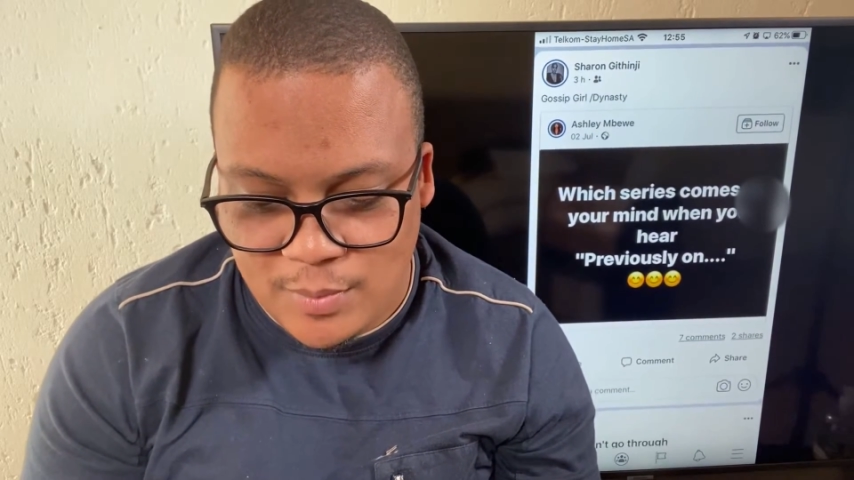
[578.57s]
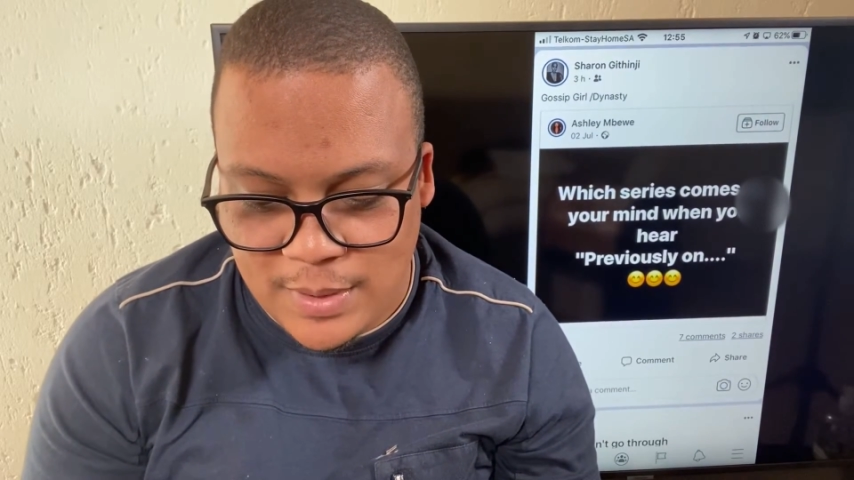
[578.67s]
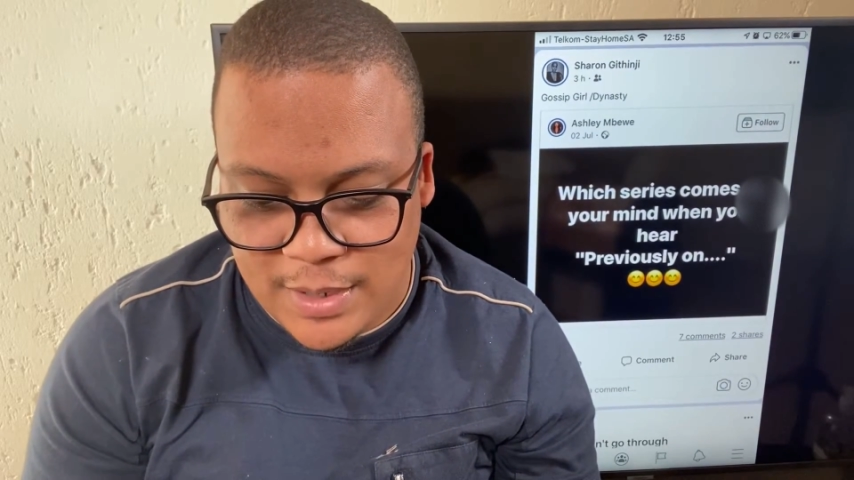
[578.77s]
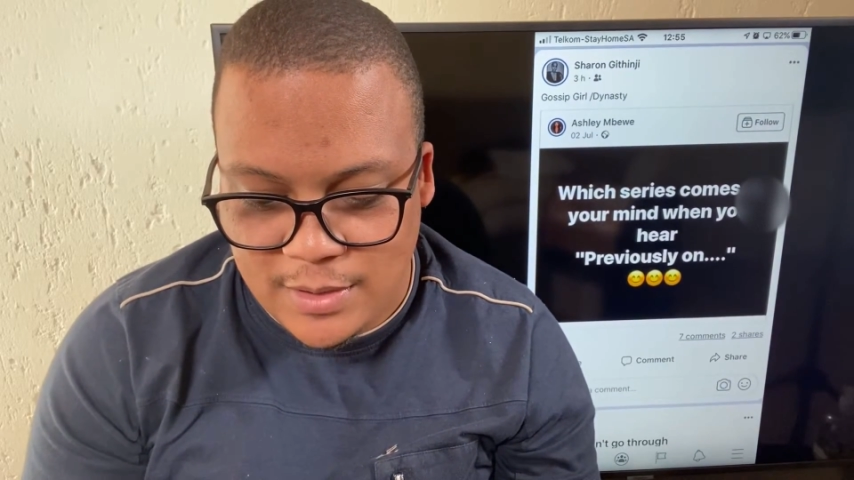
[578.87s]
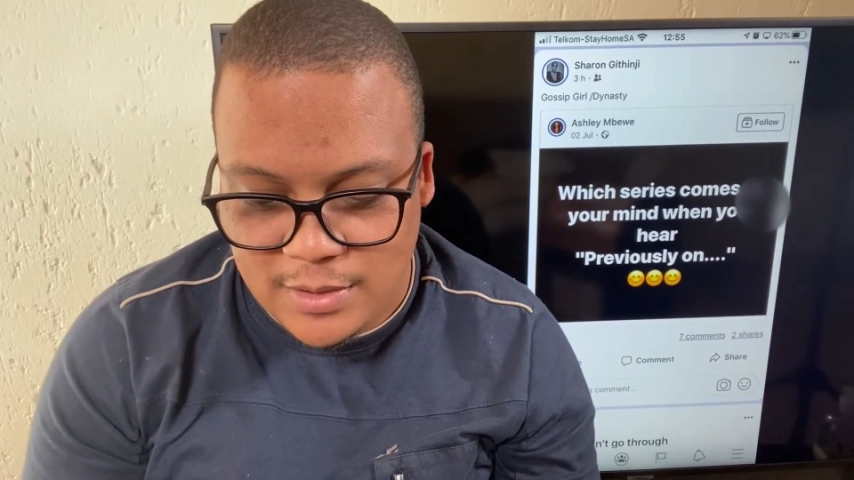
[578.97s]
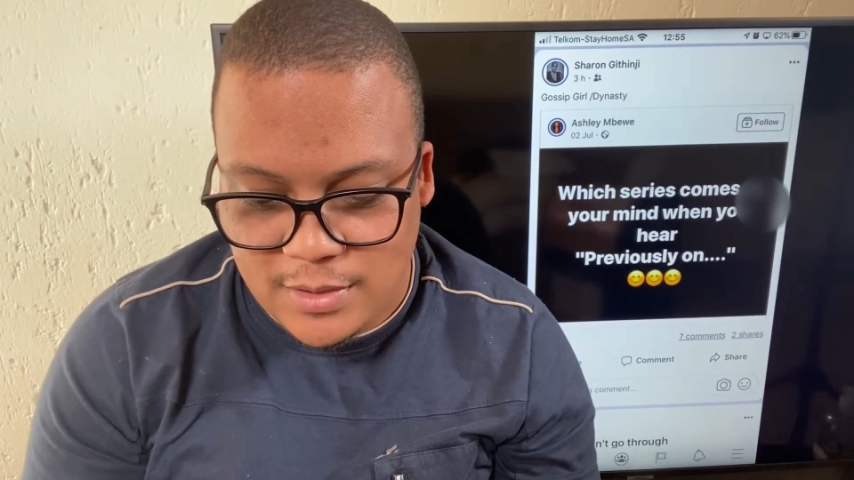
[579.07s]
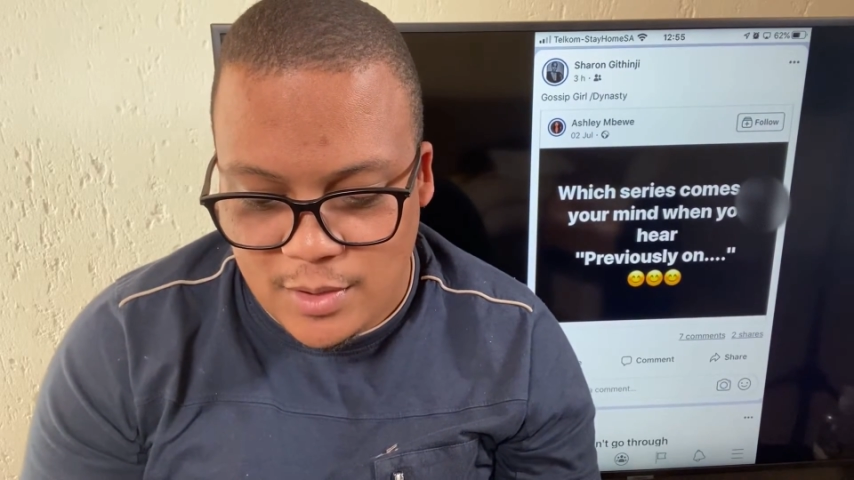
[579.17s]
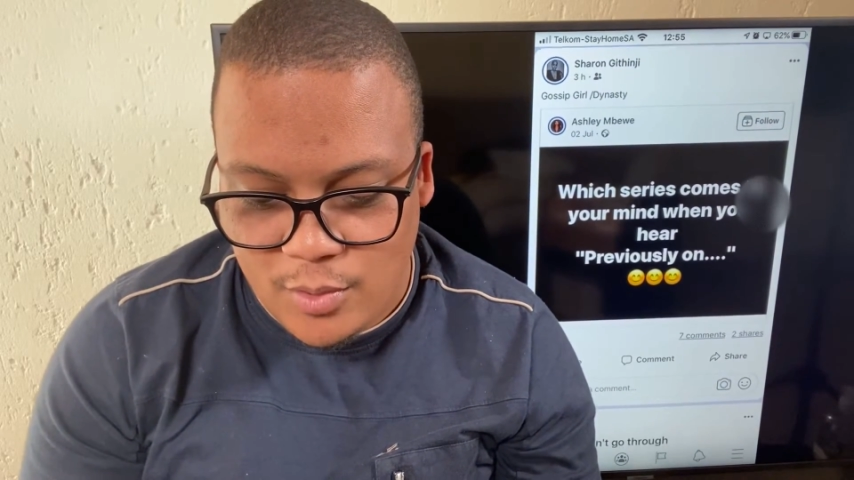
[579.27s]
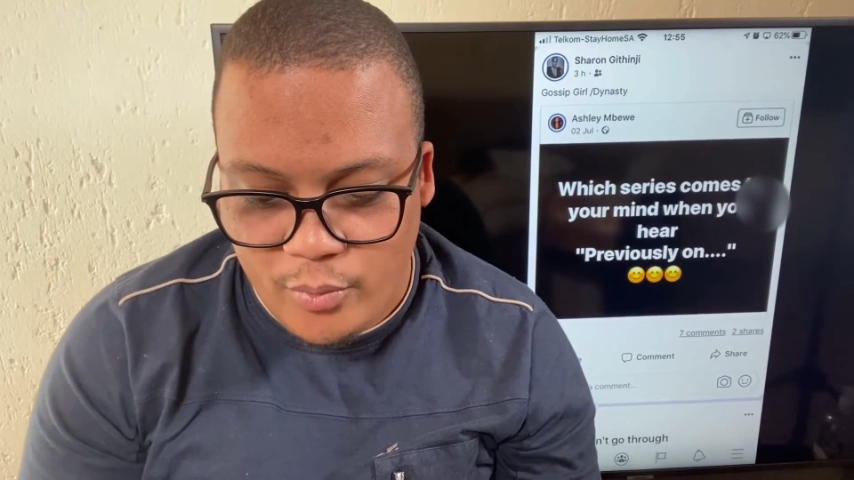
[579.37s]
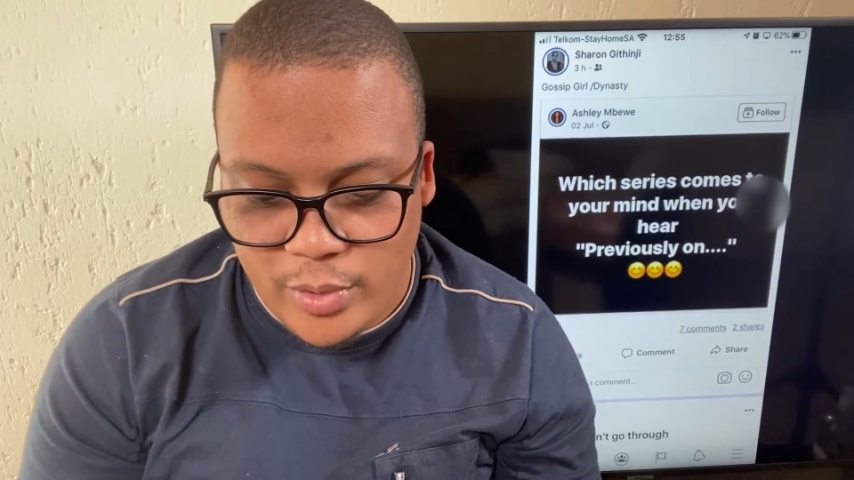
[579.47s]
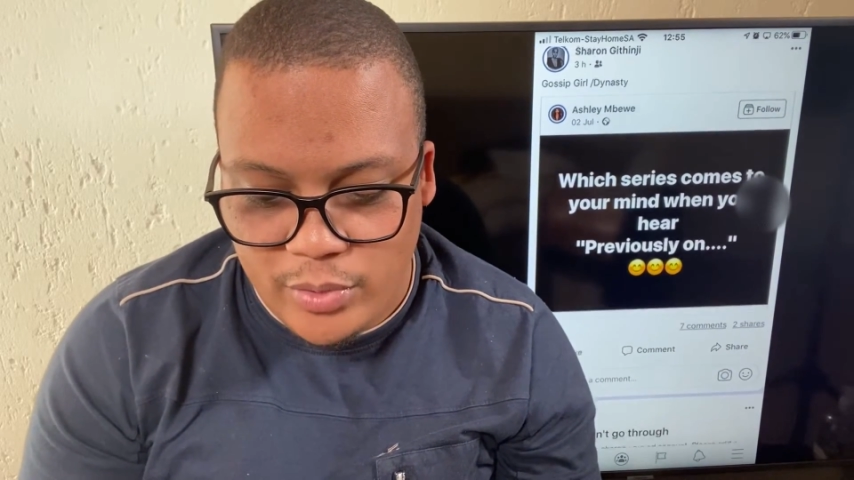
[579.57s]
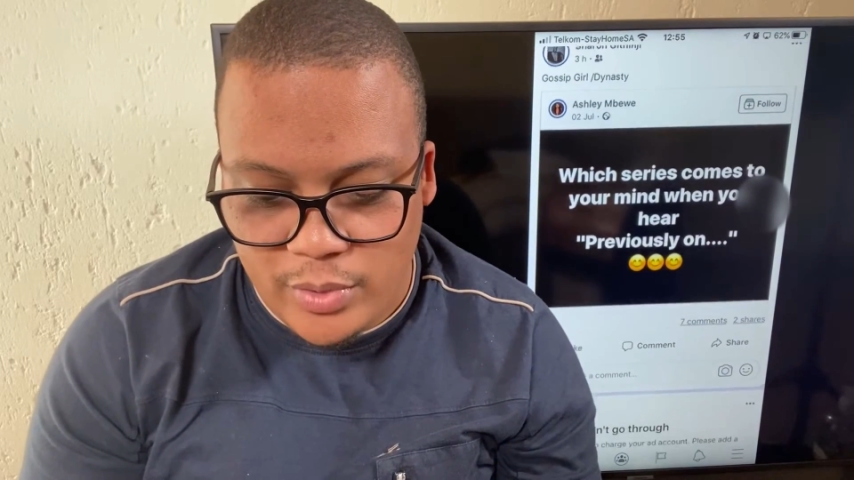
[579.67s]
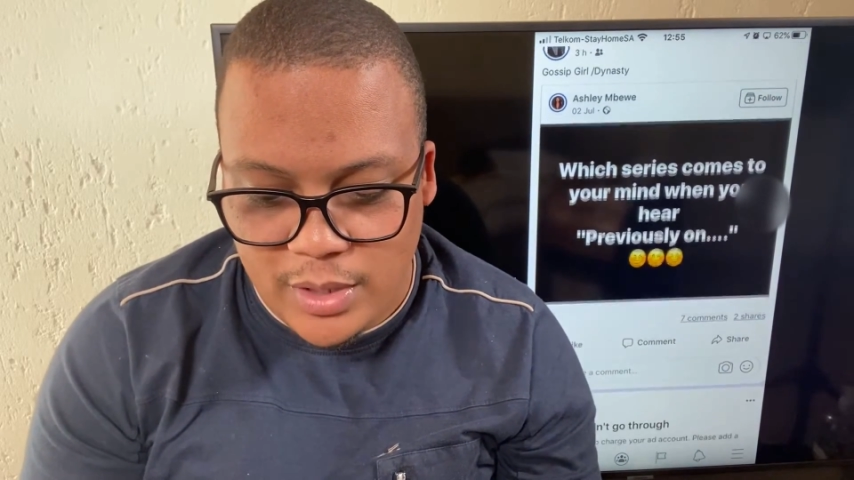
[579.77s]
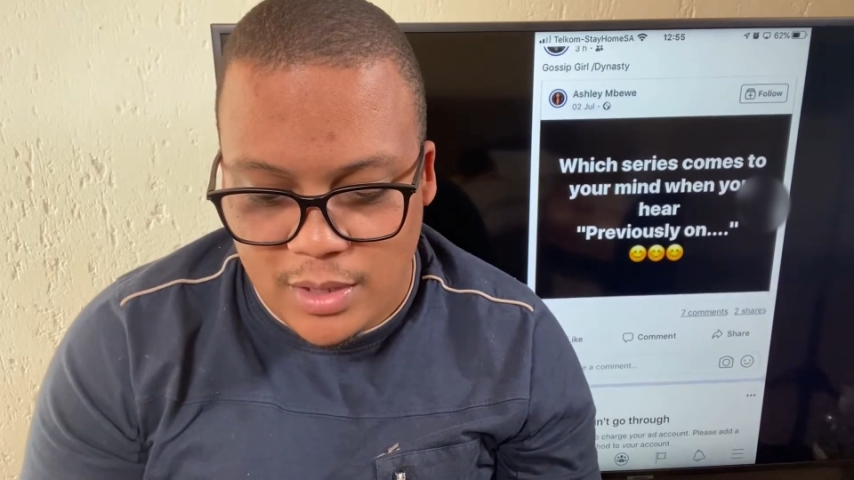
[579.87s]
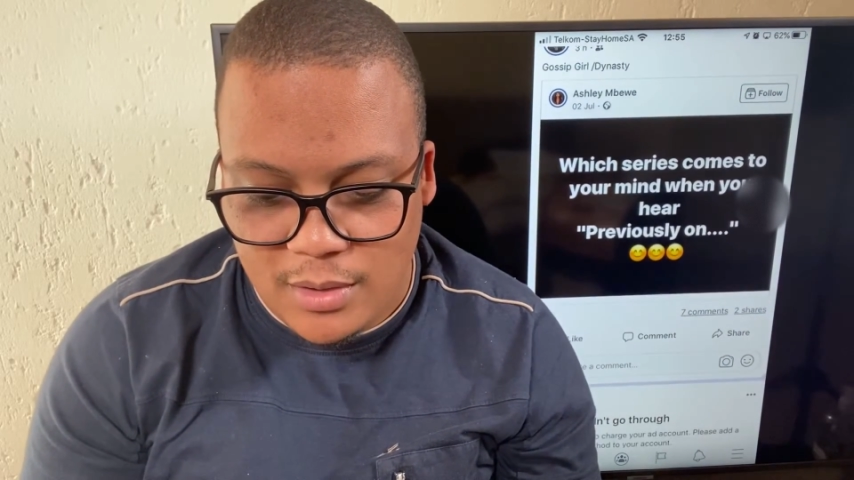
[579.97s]
mind when you
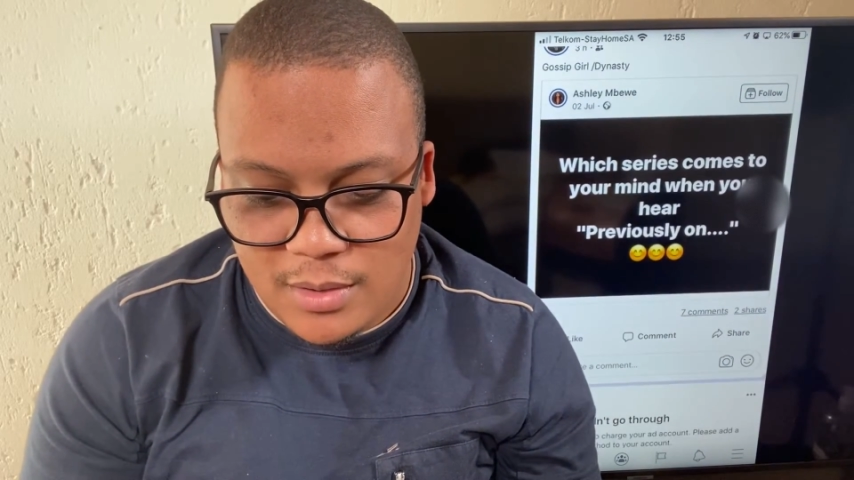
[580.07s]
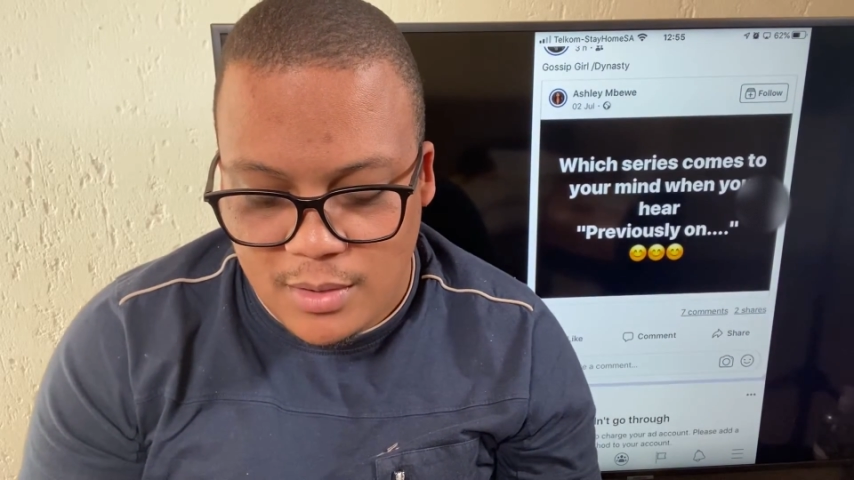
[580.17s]
hear